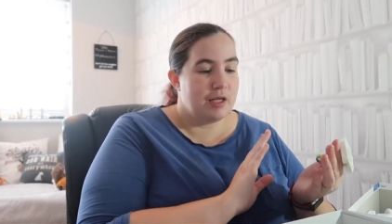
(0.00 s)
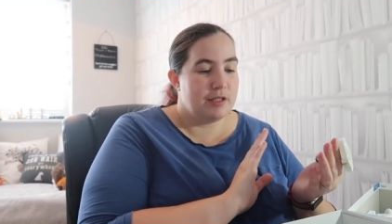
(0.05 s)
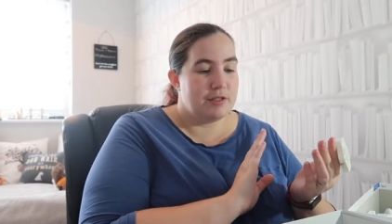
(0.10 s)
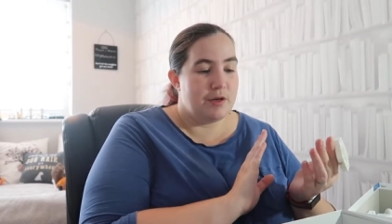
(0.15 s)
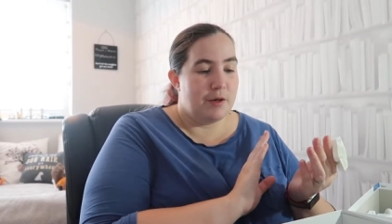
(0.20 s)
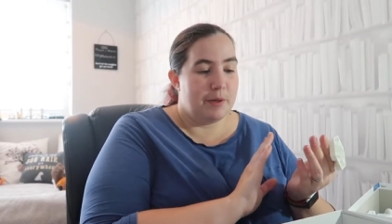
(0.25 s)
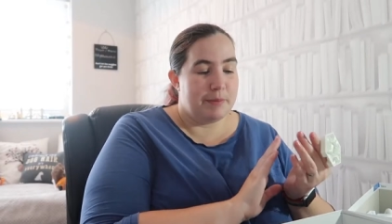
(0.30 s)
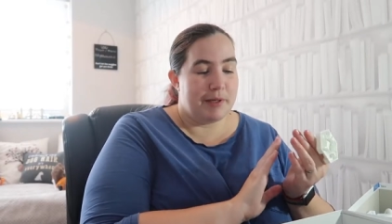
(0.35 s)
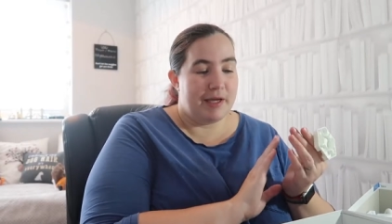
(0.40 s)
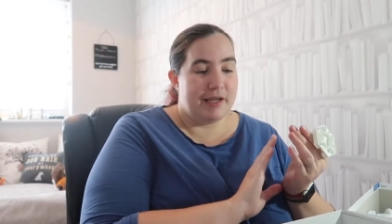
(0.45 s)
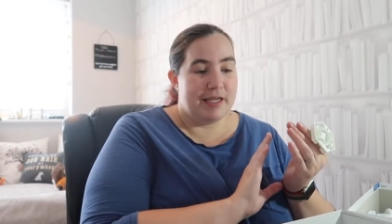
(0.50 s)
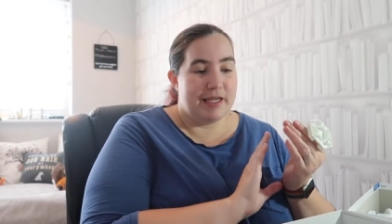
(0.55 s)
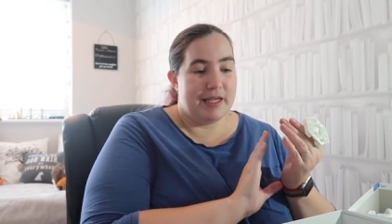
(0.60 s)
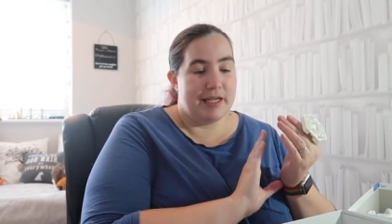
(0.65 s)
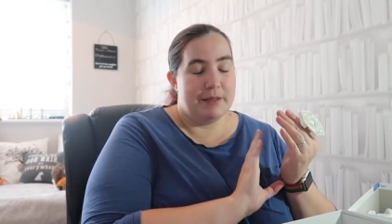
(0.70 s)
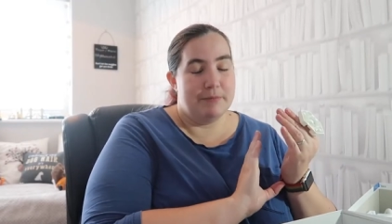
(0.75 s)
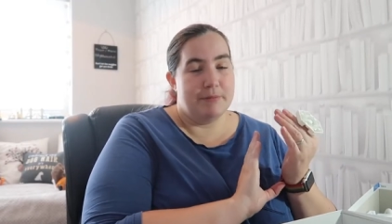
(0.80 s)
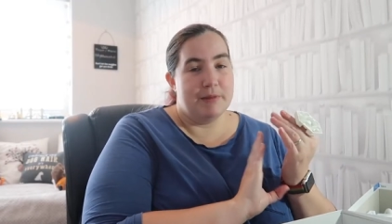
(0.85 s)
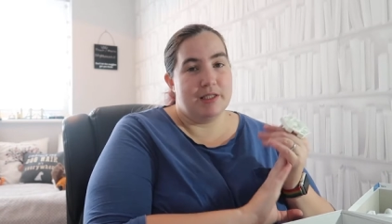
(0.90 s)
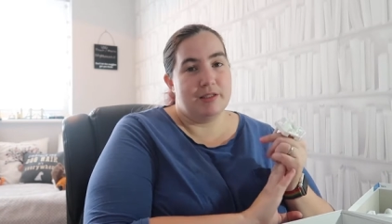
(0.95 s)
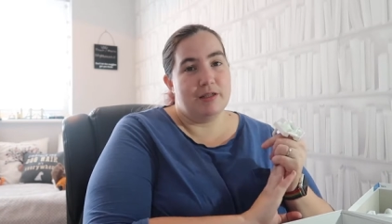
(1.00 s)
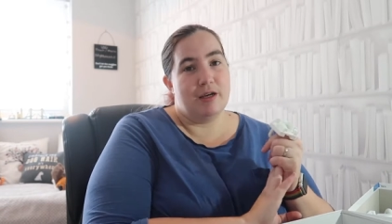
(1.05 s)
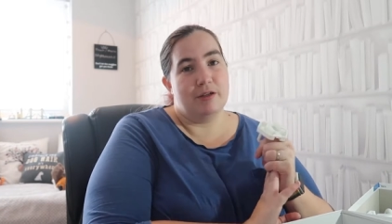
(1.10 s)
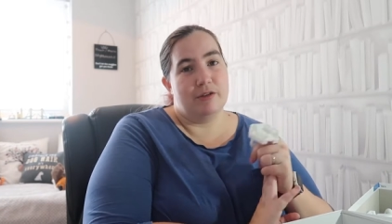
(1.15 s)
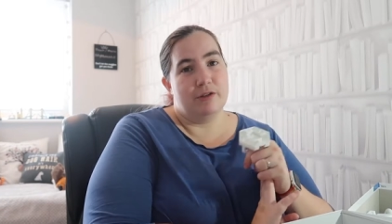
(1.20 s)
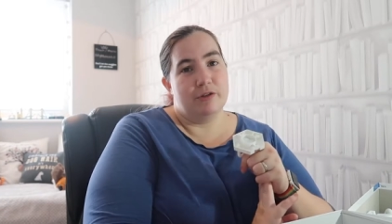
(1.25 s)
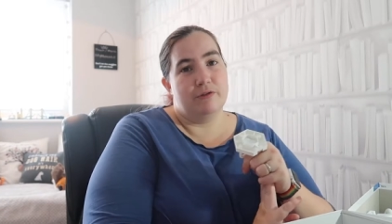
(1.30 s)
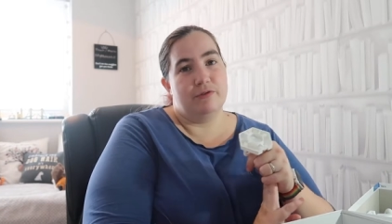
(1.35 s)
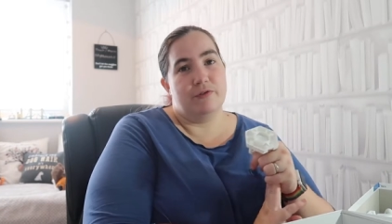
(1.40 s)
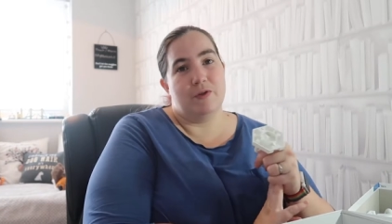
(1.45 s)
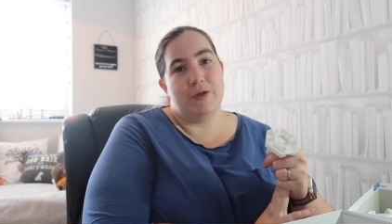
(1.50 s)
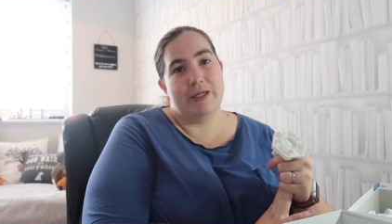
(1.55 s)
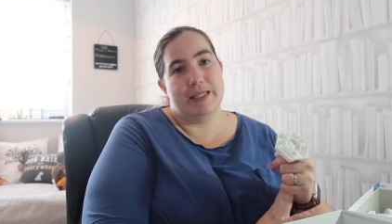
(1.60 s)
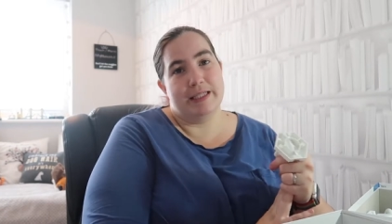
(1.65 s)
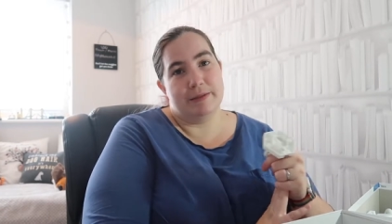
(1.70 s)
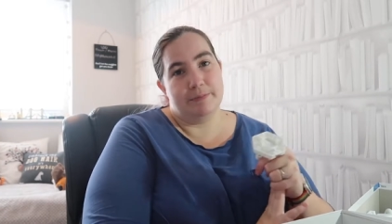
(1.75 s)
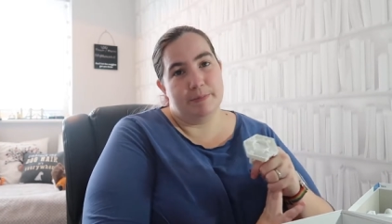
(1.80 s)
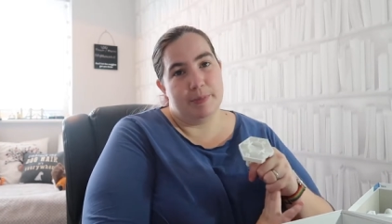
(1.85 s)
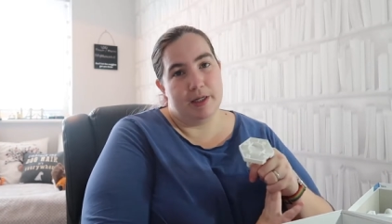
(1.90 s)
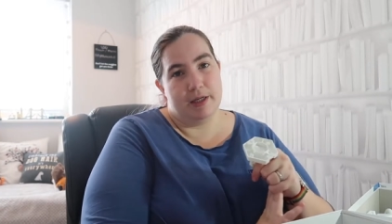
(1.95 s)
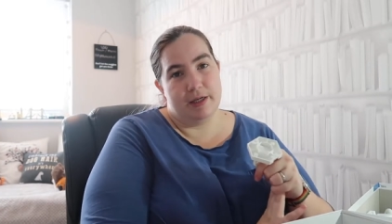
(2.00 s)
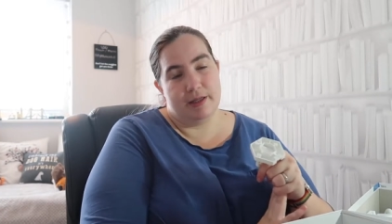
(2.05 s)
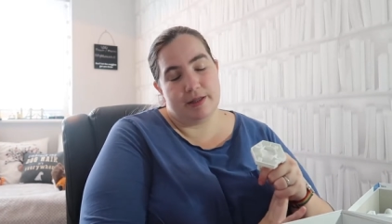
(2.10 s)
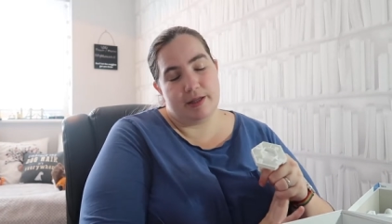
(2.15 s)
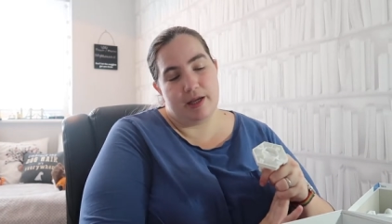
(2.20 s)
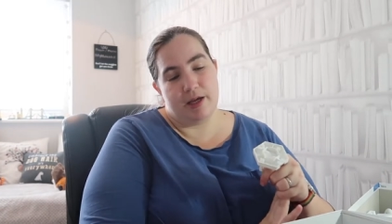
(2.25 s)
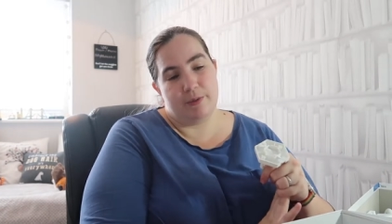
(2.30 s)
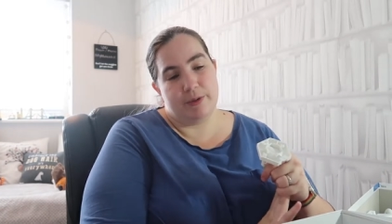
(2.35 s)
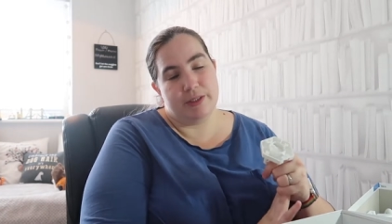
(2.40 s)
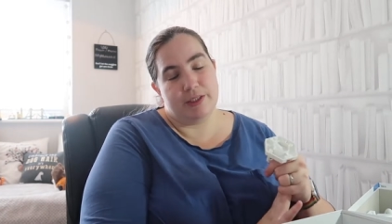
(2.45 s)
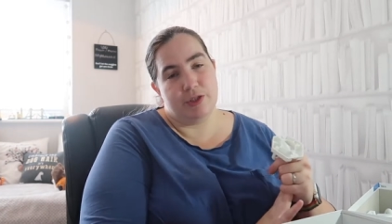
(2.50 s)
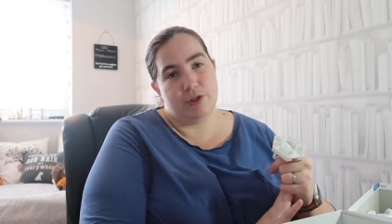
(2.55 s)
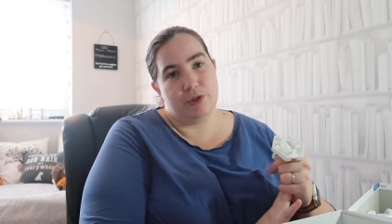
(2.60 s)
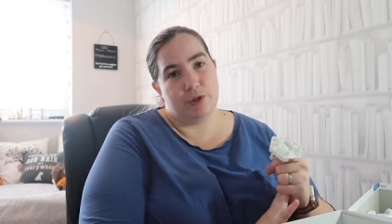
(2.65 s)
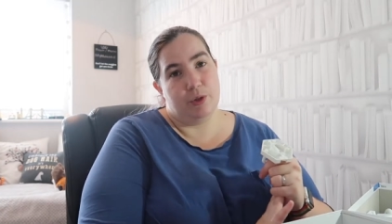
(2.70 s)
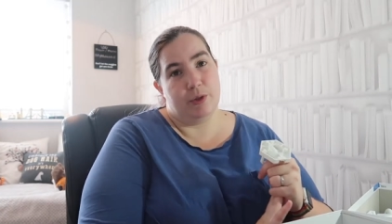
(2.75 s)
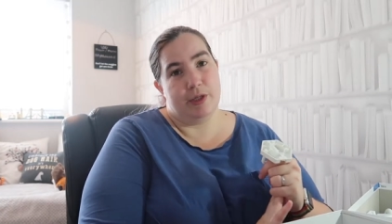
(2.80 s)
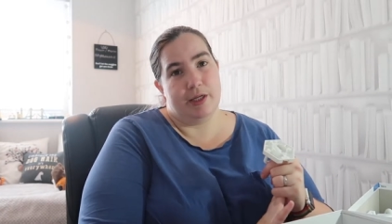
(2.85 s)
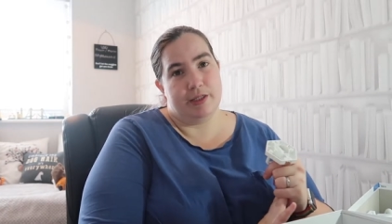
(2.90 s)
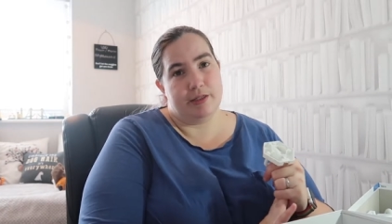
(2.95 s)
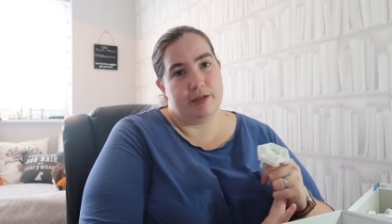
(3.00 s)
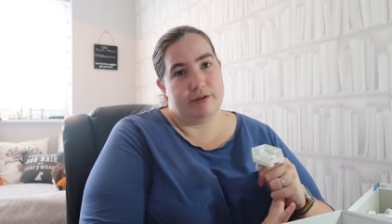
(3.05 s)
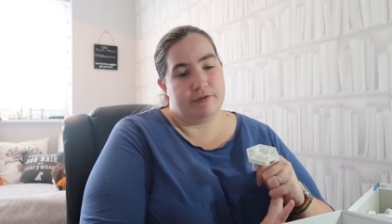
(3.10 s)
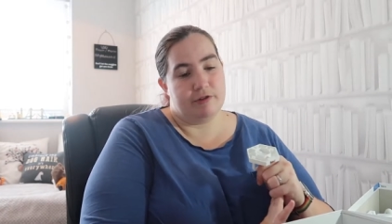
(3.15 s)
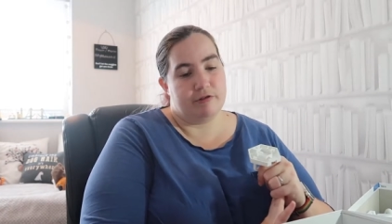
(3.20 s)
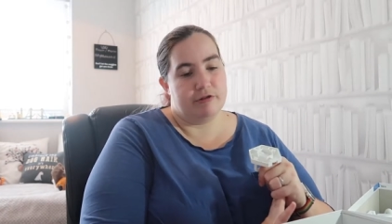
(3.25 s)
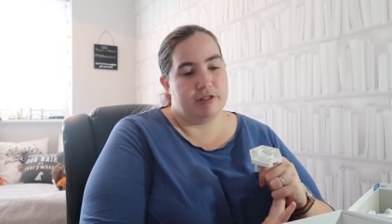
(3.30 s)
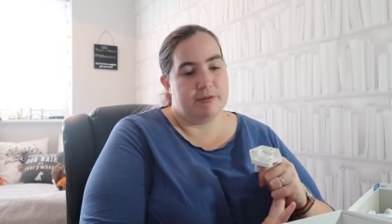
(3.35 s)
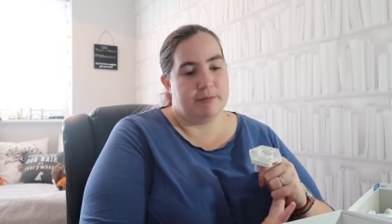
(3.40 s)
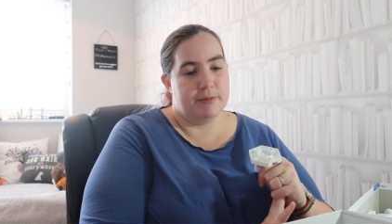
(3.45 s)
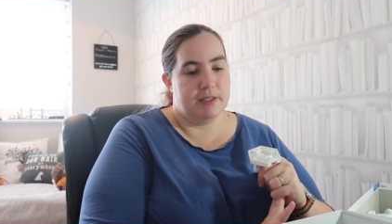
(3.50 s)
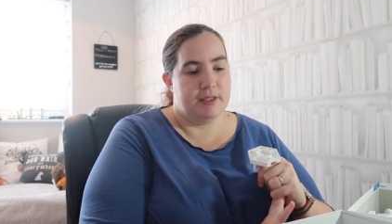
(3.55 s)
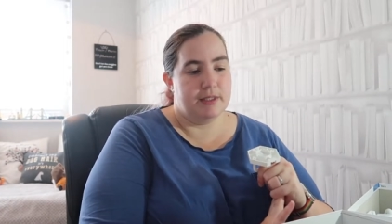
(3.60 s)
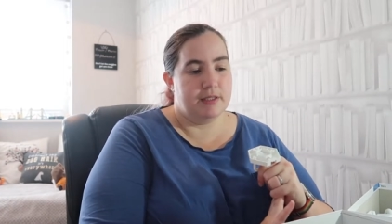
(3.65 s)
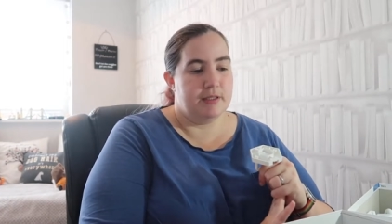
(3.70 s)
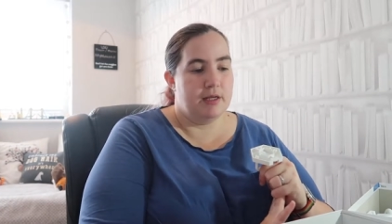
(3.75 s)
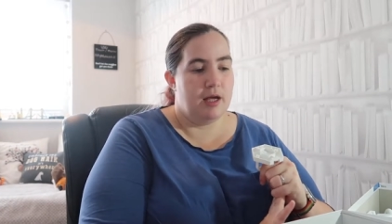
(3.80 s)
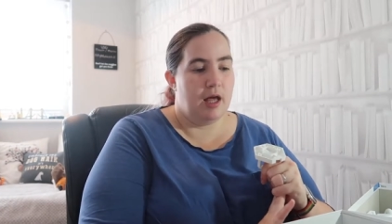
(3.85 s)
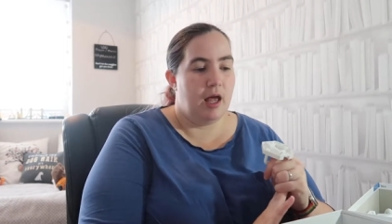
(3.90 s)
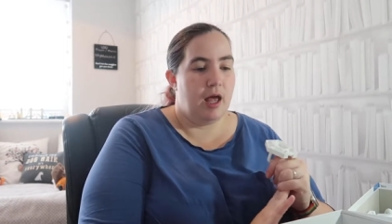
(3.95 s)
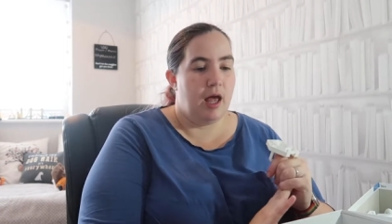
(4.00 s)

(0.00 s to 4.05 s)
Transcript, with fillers: so I'm getting him the tunnel for his birthday which is two days after Christmas